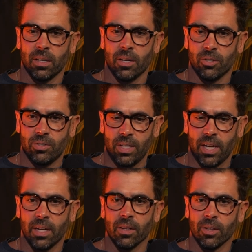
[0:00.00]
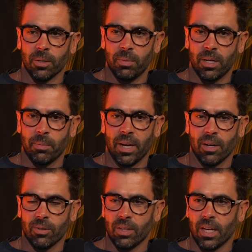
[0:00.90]
understand a little bit
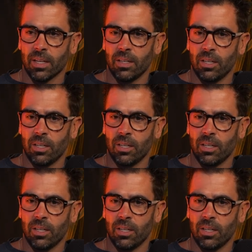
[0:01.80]
about like,